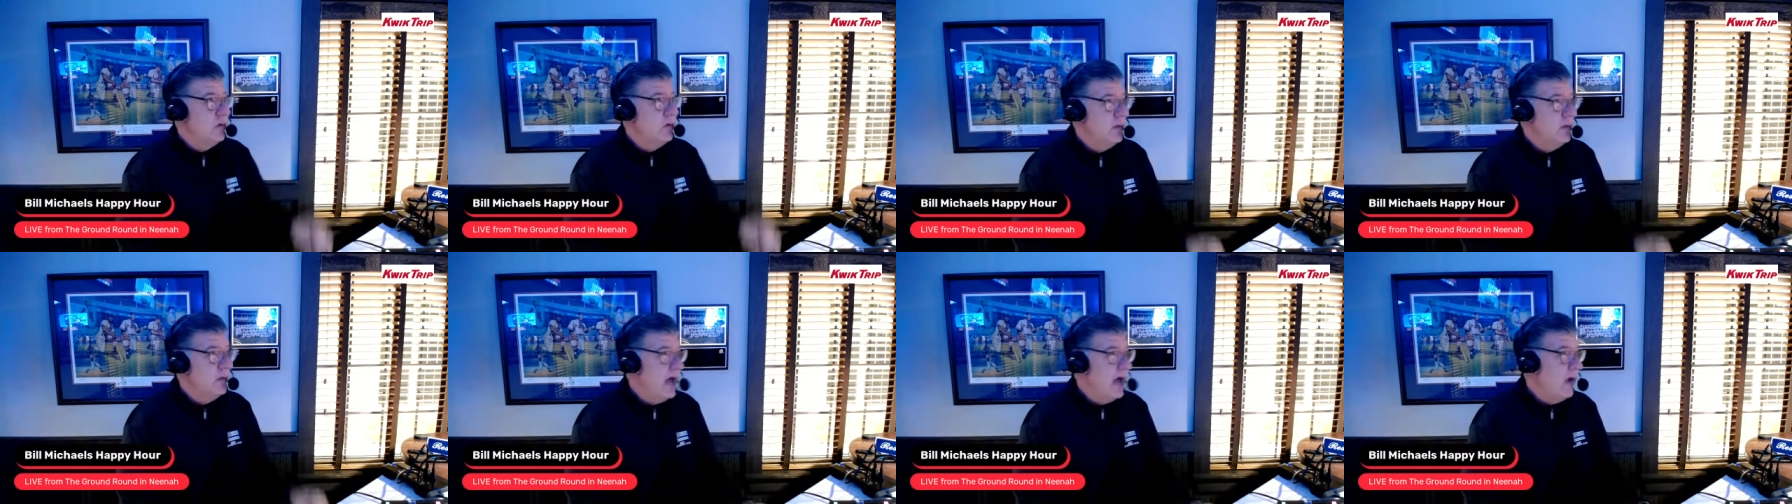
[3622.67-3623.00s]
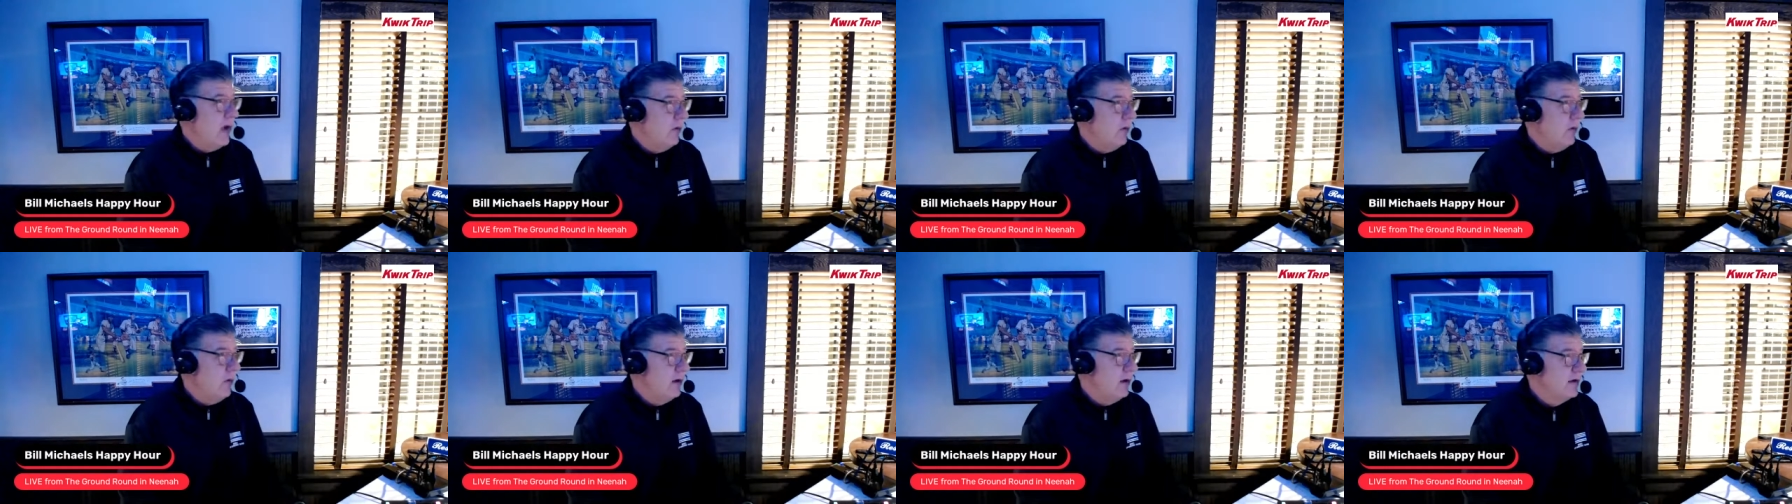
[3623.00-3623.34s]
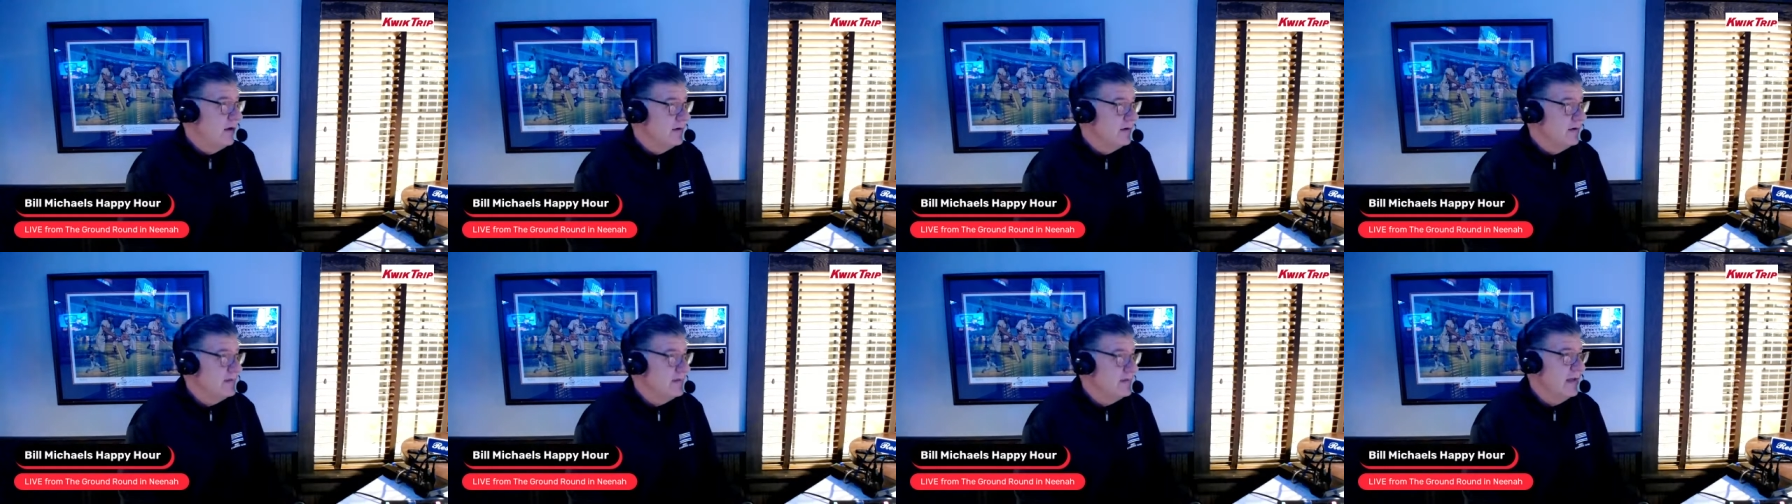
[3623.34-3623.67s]
in Minocqua
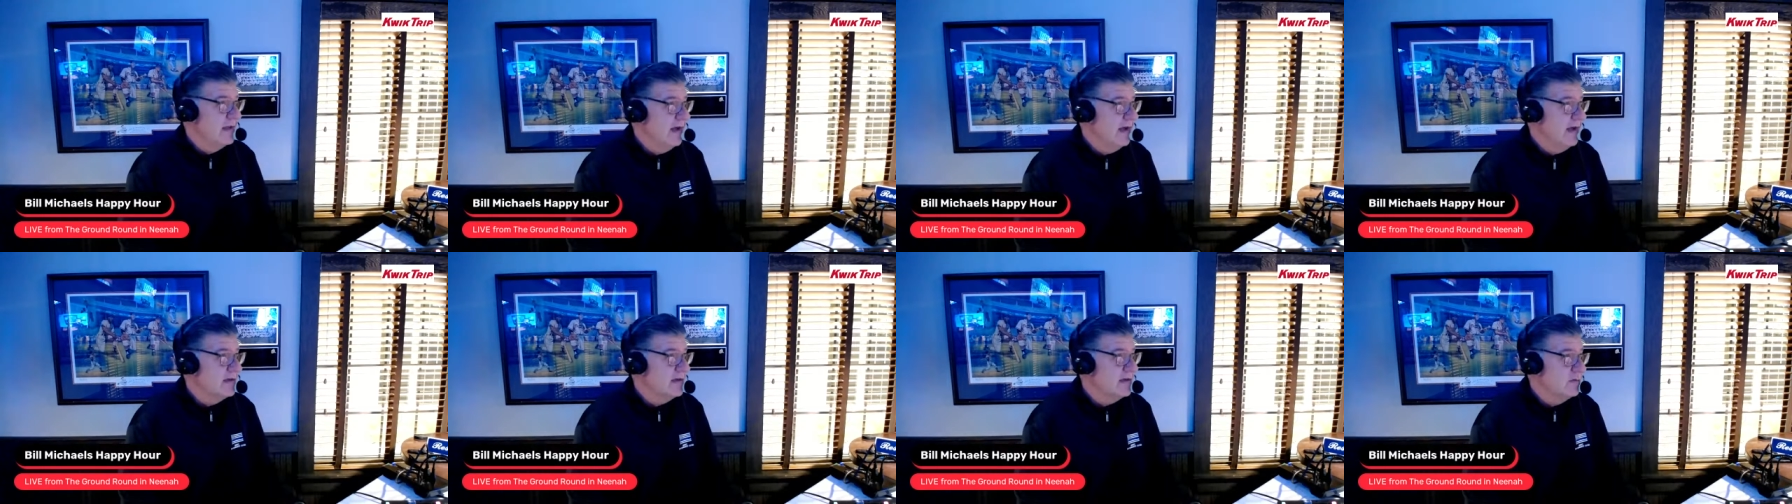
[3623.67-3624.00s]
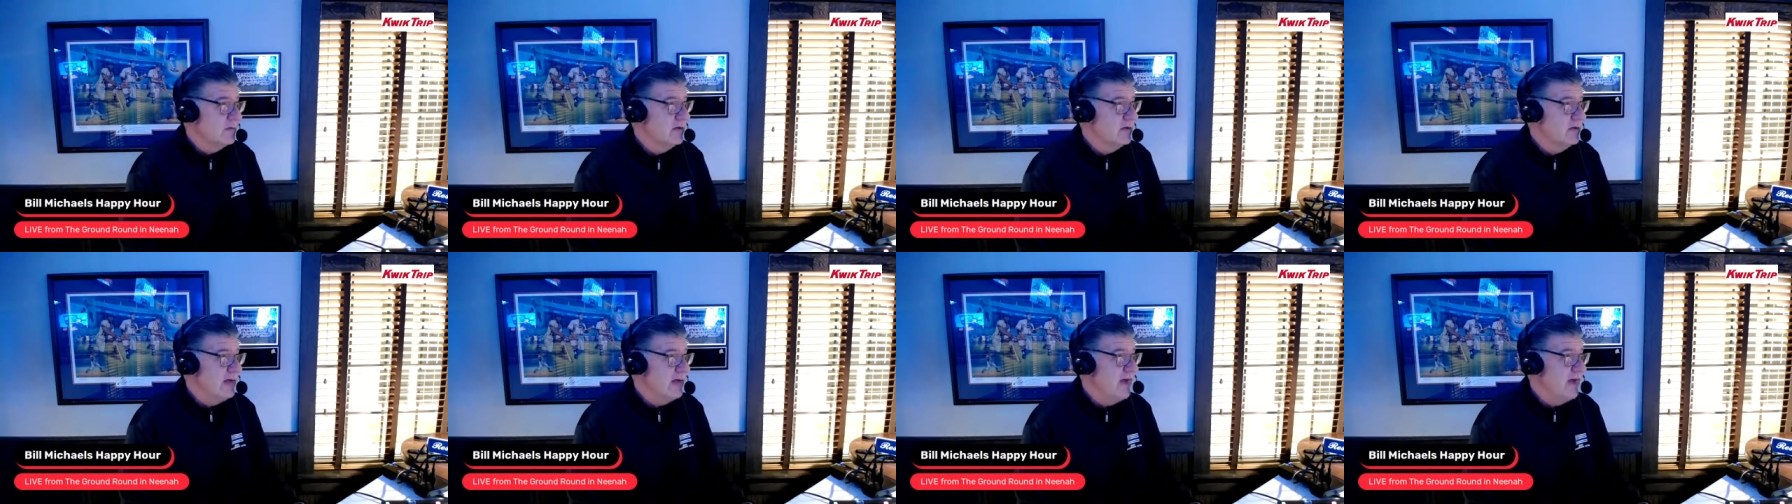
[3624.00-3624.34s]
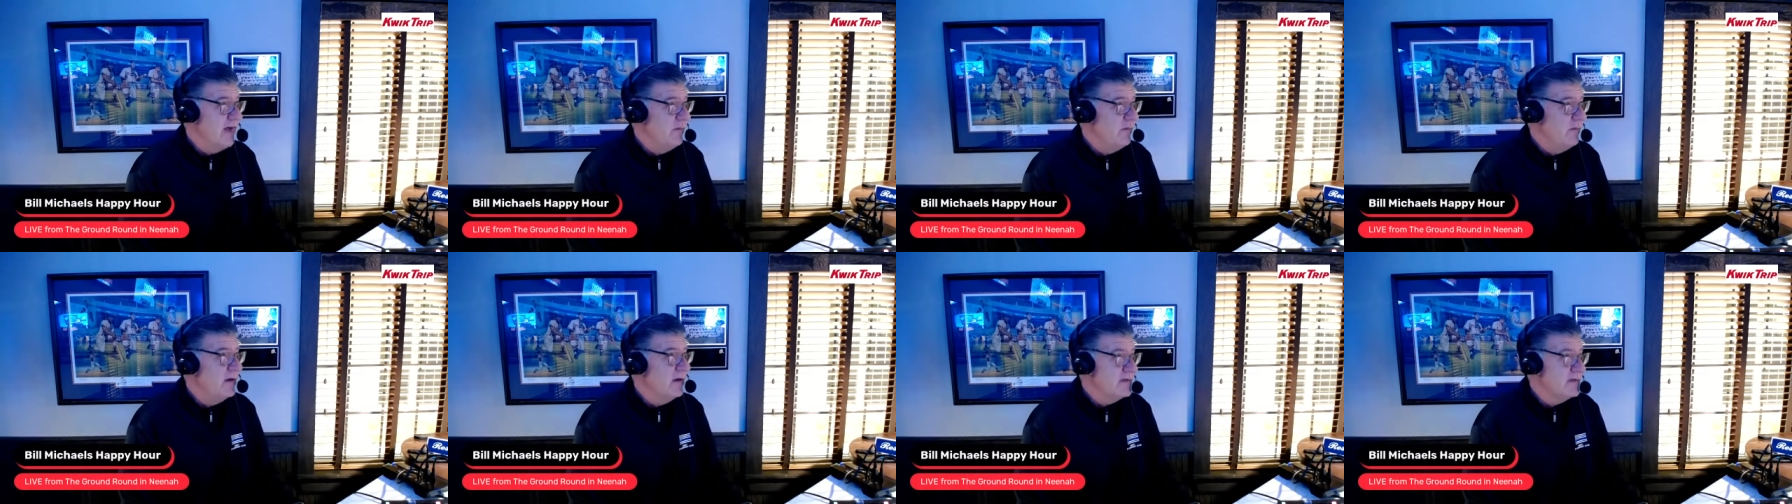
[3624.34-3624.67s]
saying you got some good
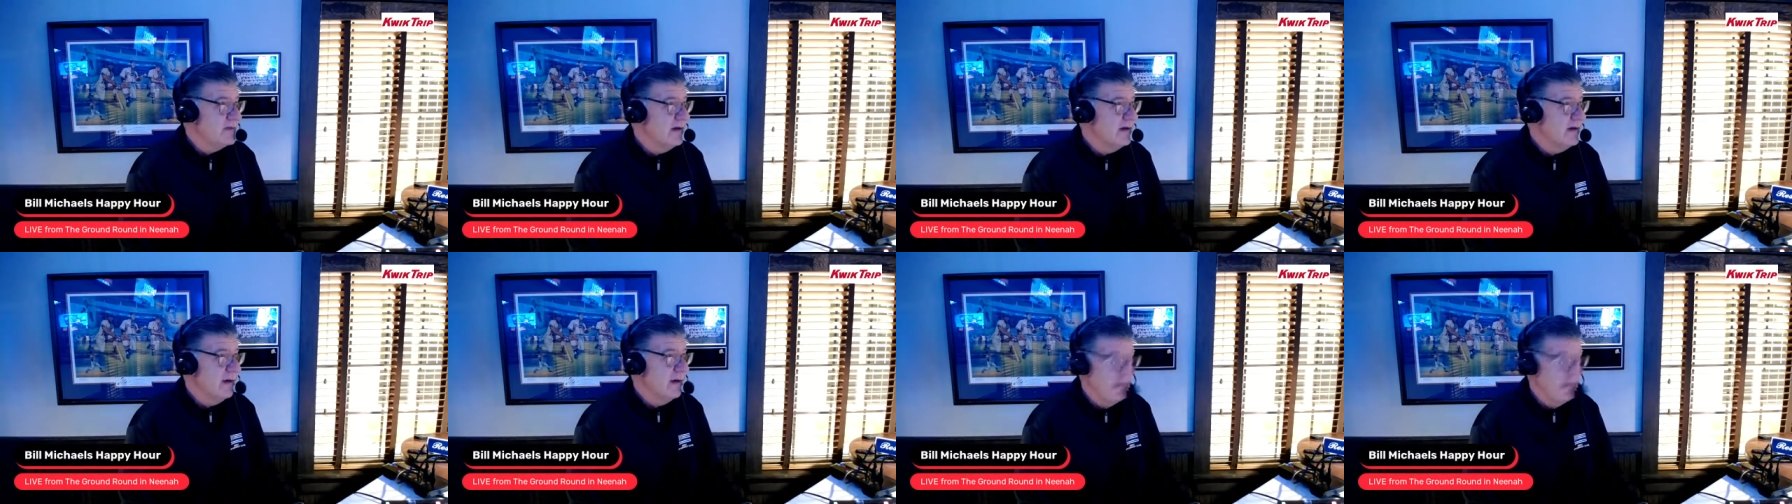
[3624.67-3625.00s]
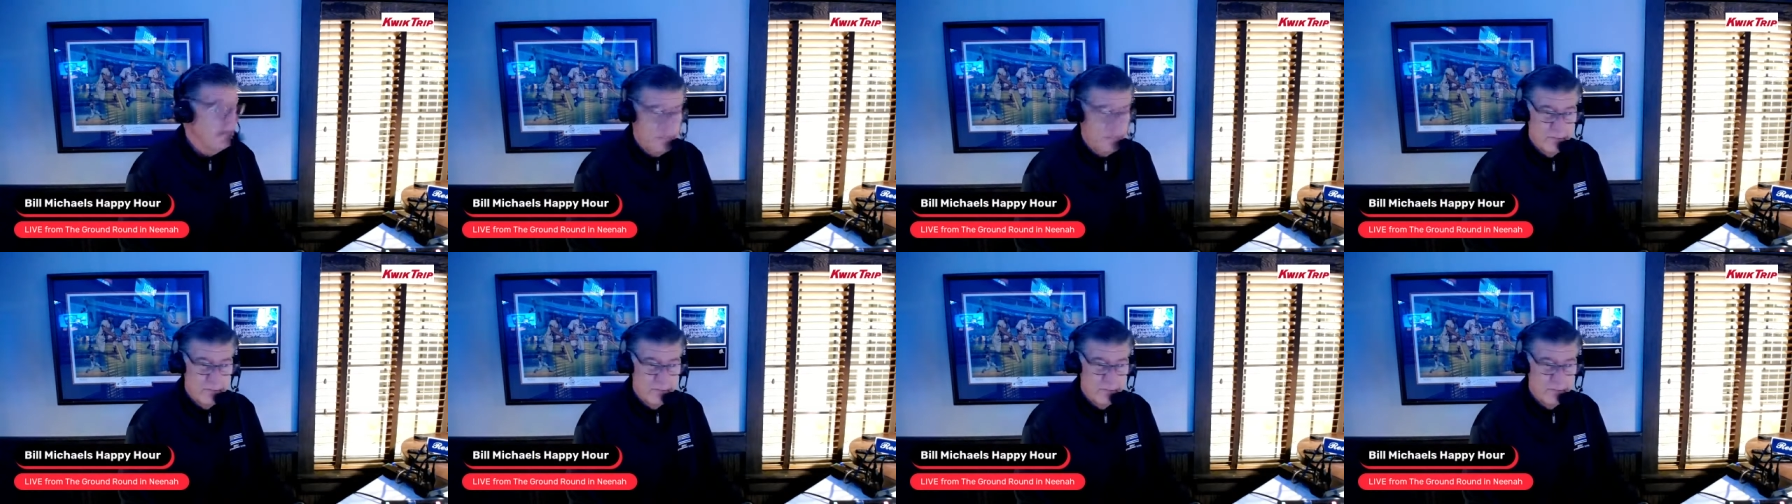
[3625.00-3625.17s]
dive bars there?